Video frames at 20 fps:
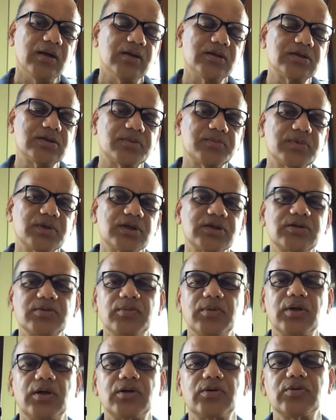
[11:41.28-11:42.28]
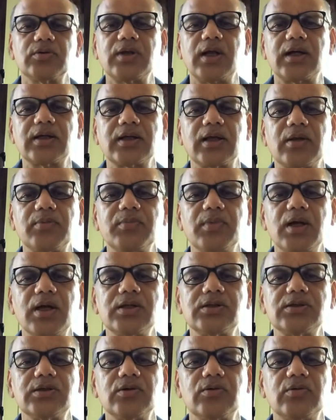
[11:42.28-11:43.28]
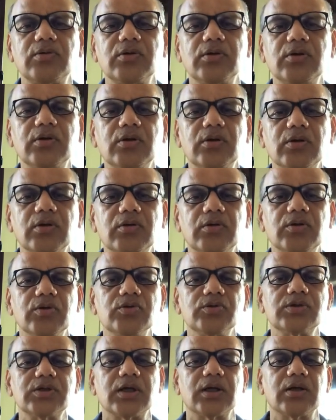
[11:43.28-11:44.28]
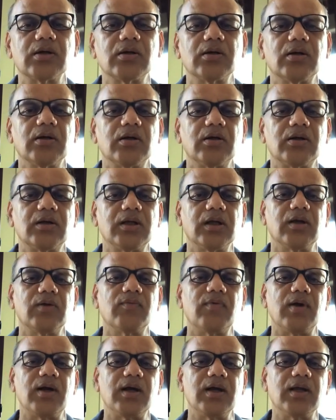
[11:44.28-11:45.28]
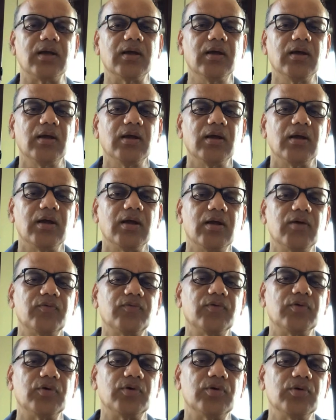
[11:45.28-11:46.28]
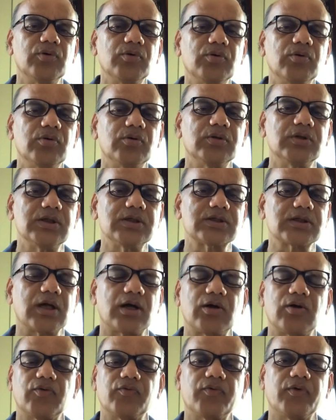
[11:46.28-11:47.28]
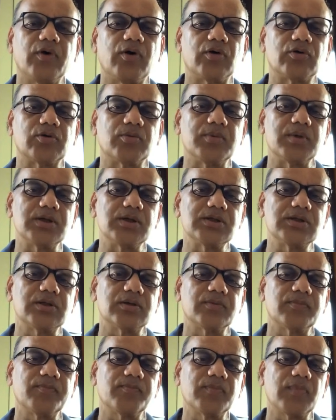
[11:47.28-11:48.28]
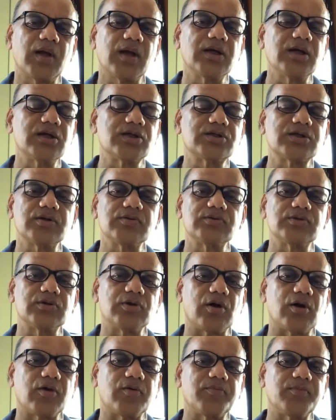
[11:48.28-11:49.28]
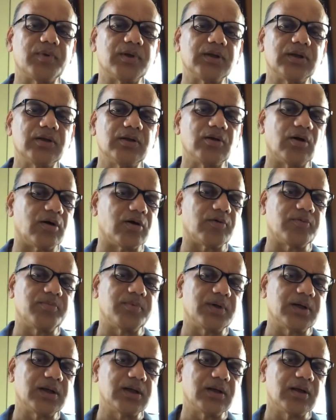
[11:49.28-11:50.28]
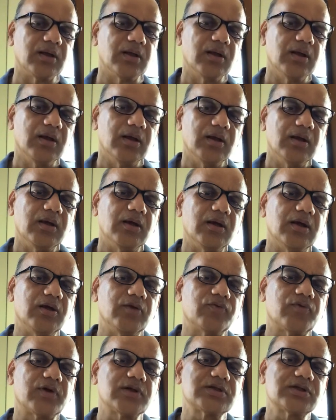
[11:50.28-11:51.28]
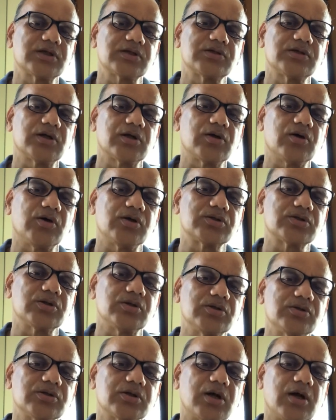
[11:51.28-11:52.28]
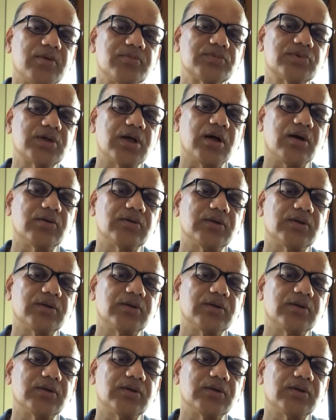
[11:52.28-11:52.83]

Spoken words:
Something similar to that can be achieved using TIG welding if you do this kind of automation, and it saves lot of money. Infrastructure cost also comes down,